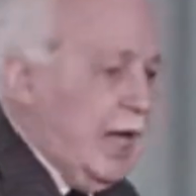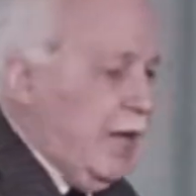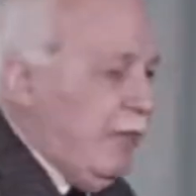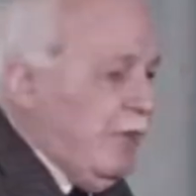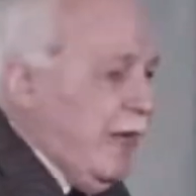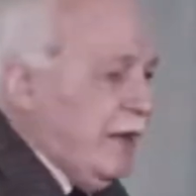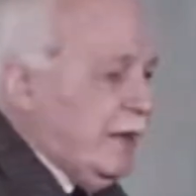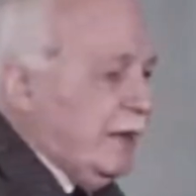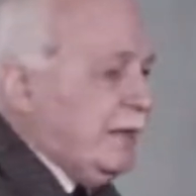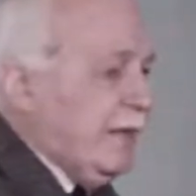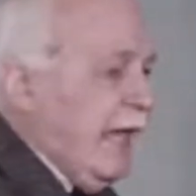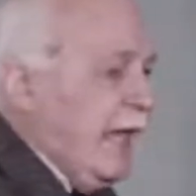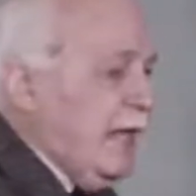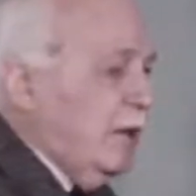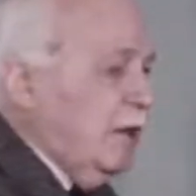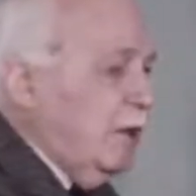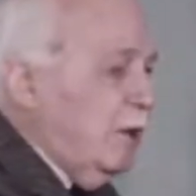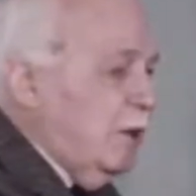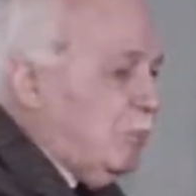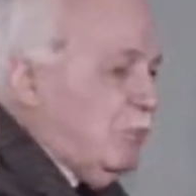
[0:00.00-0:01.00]
That
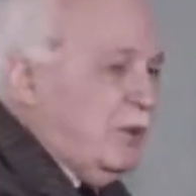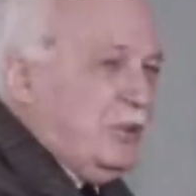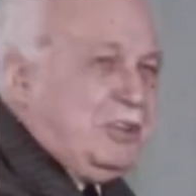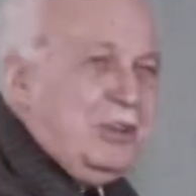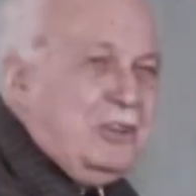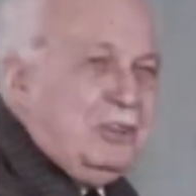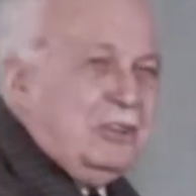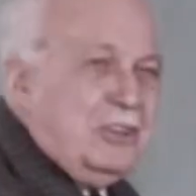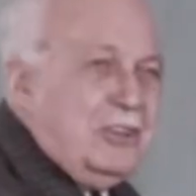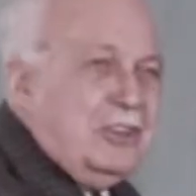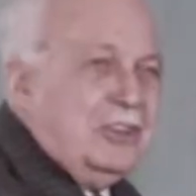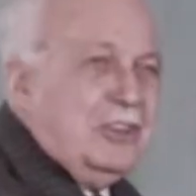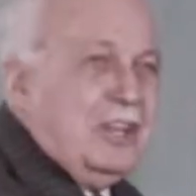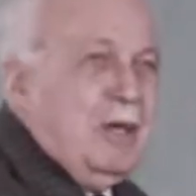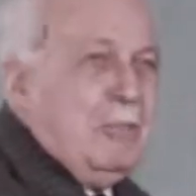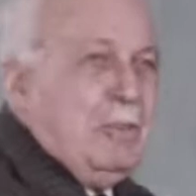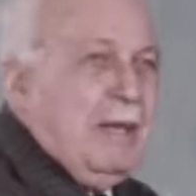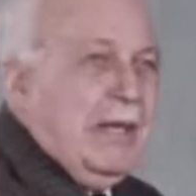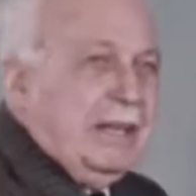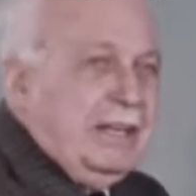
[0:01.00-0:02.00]
again produces a
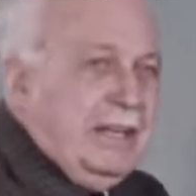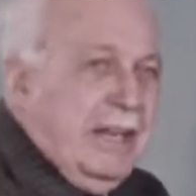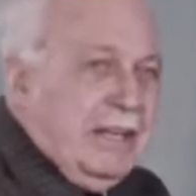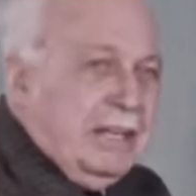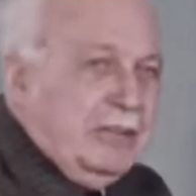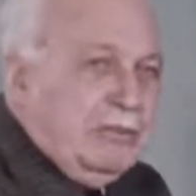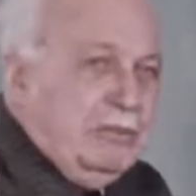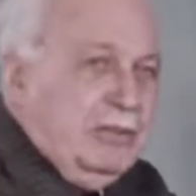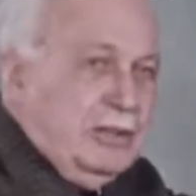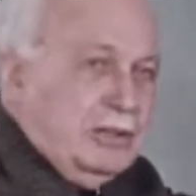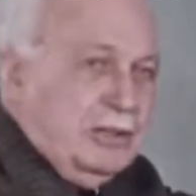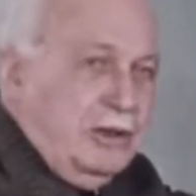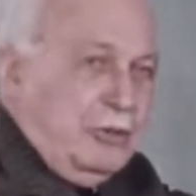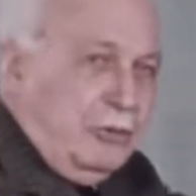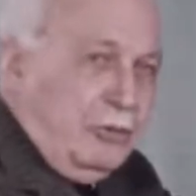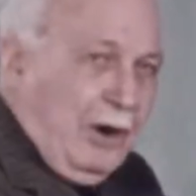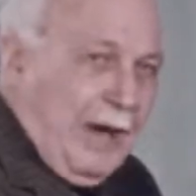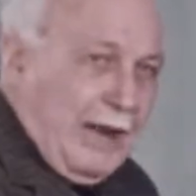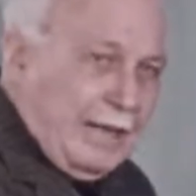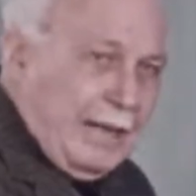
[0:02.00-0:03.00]
magnetic field at
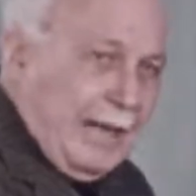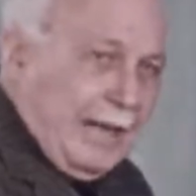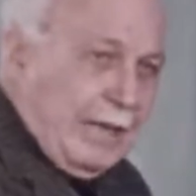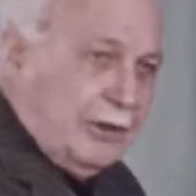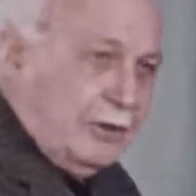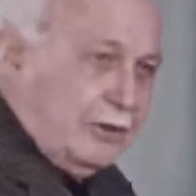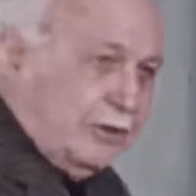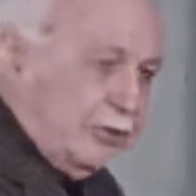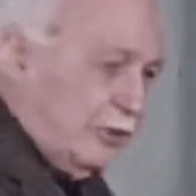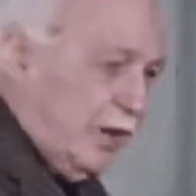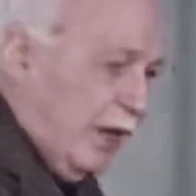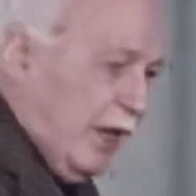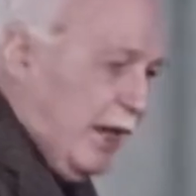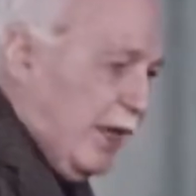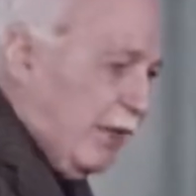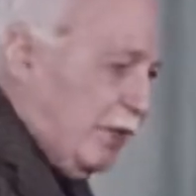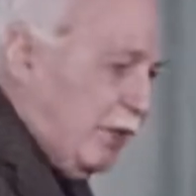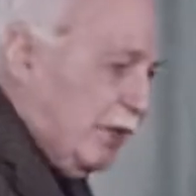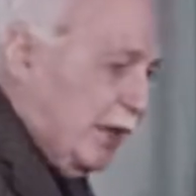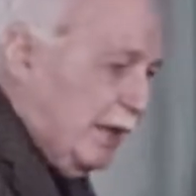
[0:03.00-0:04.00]
right angles.
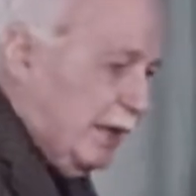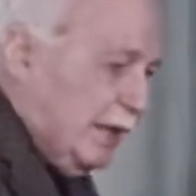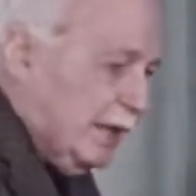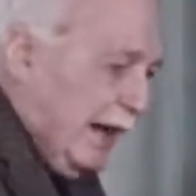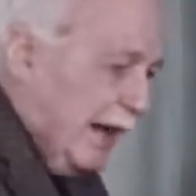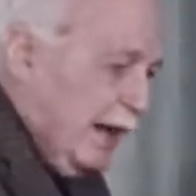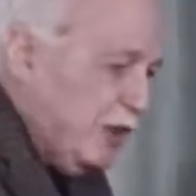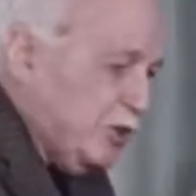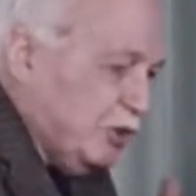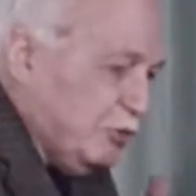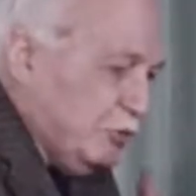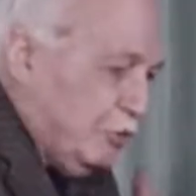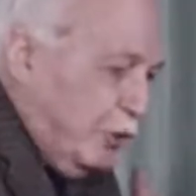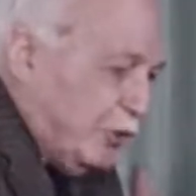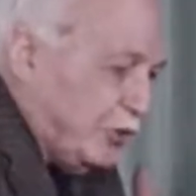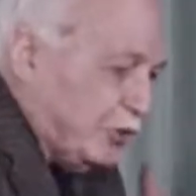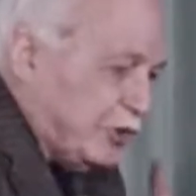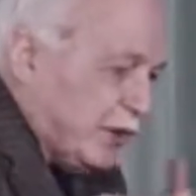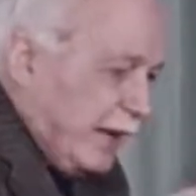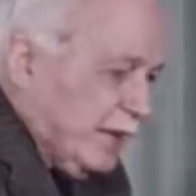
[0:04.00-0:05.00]
The lines of
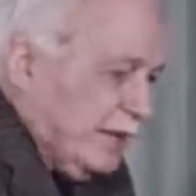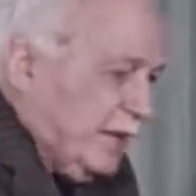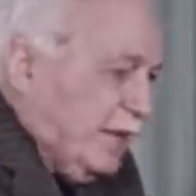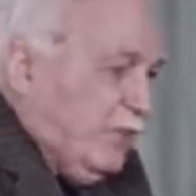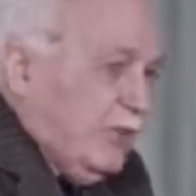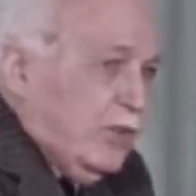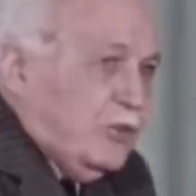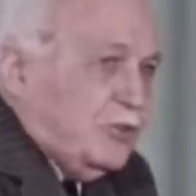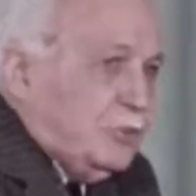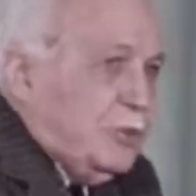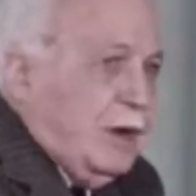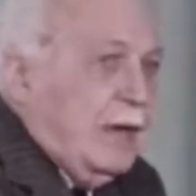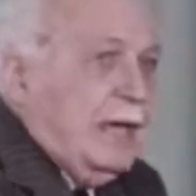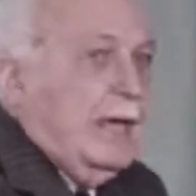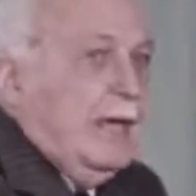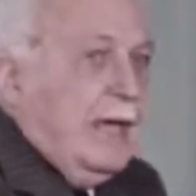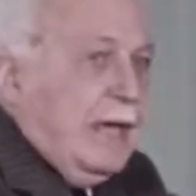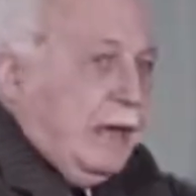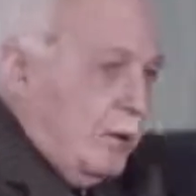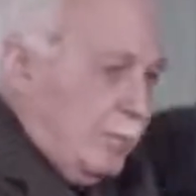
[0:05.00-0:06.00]
force cutting this way
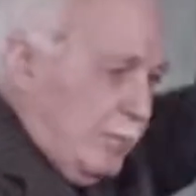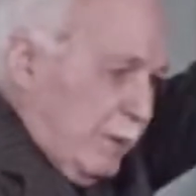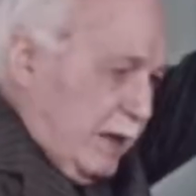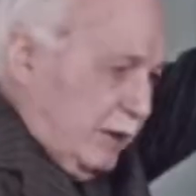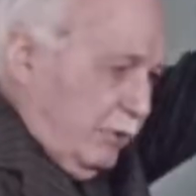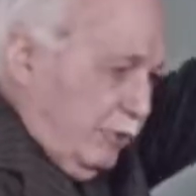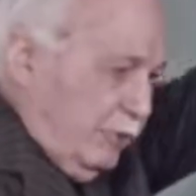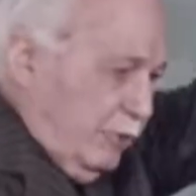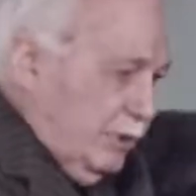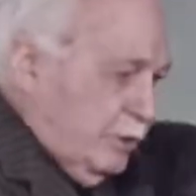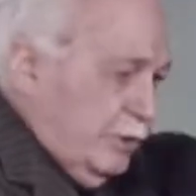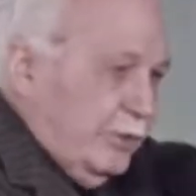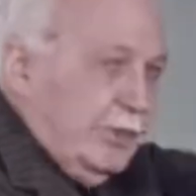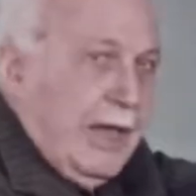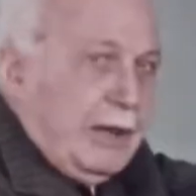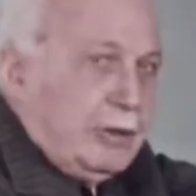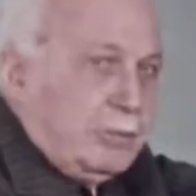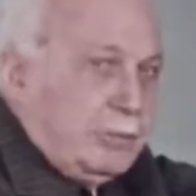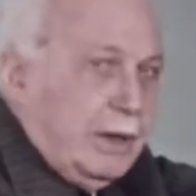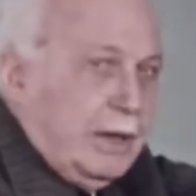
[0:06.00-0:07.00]
make a field
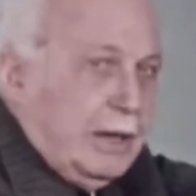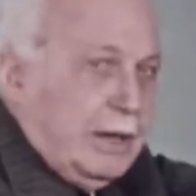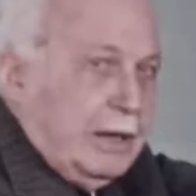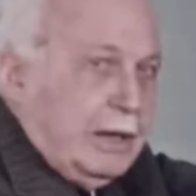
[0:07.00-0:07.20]
that way.